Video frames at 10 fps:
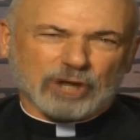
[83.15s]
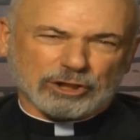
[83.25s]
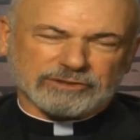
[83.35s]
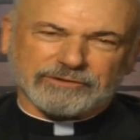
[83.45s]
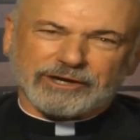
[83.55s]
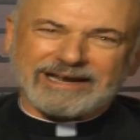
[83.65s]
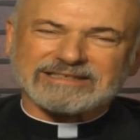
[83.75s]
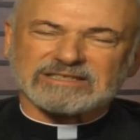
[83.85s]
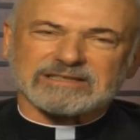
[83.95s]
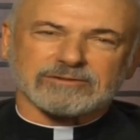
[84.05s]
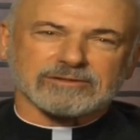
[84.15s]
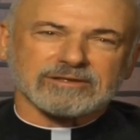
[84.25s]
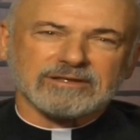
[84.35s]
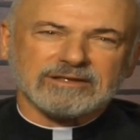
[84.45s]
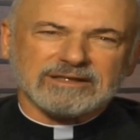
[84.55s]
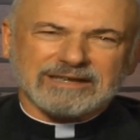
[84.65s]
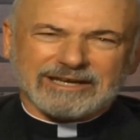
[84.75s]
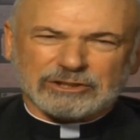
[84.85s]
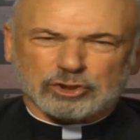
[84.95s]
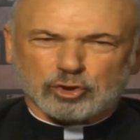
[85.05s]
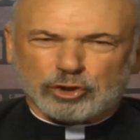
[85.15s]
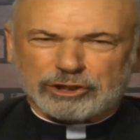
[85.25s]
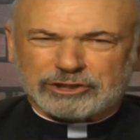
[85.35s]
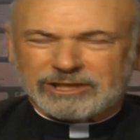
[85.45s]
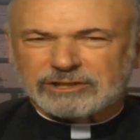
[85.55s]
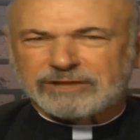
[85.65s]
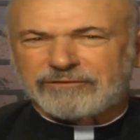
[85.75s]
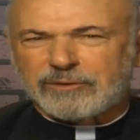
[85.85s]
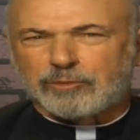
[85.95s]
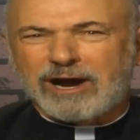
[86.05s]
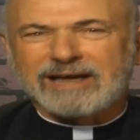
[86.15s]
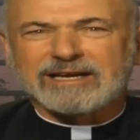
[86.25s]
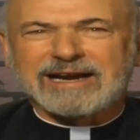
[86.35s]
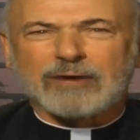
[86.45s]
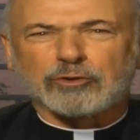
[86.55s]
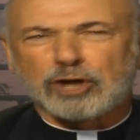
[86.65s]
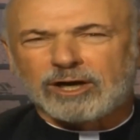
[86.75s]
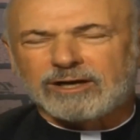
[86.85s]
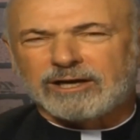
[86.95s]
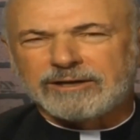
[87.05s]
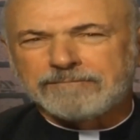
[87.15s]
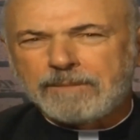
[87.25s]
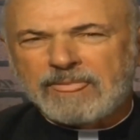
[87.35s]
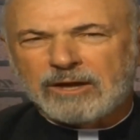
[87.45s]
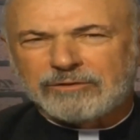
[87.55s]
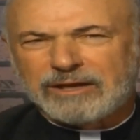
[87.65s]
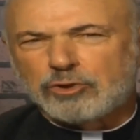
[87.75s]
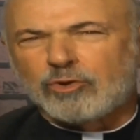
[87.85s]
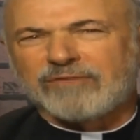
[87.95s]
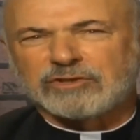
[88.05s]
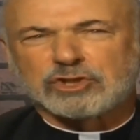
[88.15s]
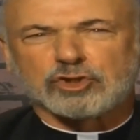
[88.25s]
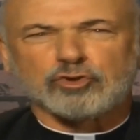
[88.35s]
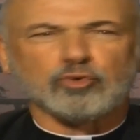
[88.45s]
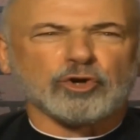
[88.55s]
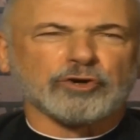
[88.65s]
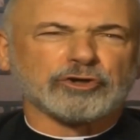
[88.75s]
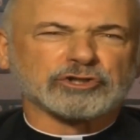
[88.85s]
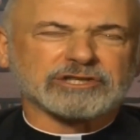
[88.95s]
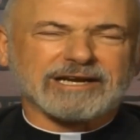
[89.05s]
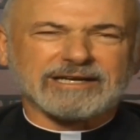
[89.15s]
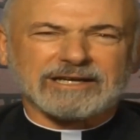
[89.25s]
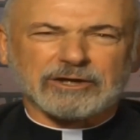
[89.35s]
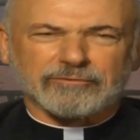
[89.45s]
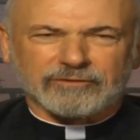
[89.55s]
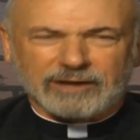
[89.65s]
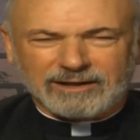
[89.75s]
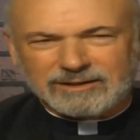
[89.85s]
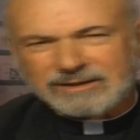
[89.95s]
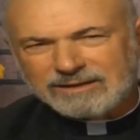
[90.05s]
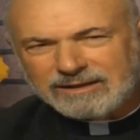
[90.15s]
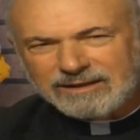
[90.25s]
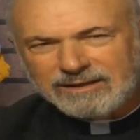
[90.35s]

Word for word: God's very essence is to exist. If you bracket out God, then you have a skewed understanding of reality.